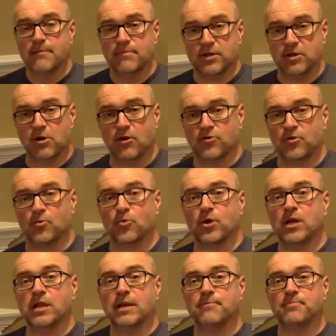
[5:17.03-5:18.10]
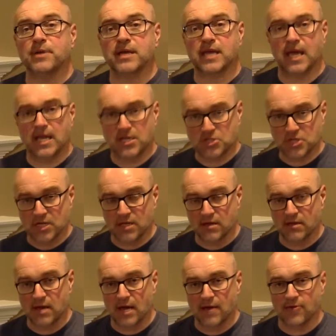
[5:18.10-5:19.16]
but there are some real implications